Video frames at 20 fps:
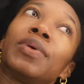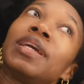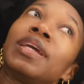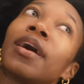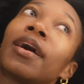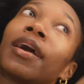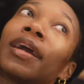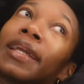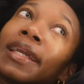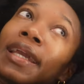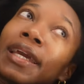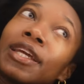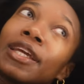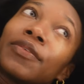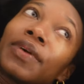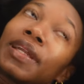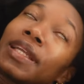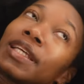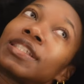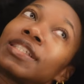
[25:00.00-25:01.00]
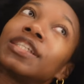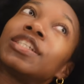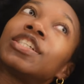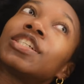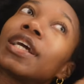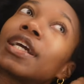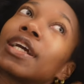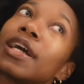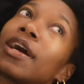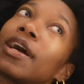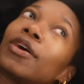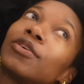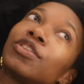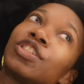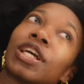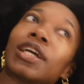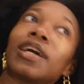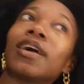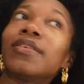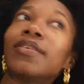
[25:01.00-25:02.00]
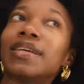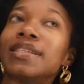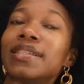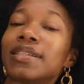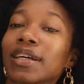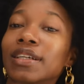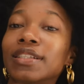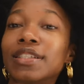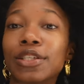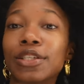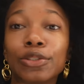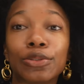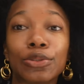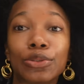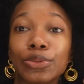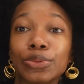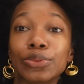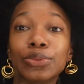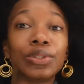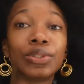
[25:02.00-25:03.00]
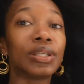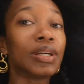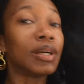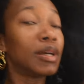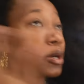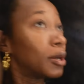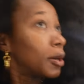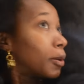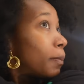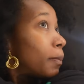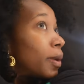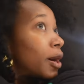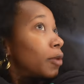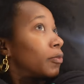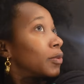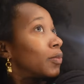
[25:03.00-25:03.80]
we are getting ready to check out checkout isn't until noon but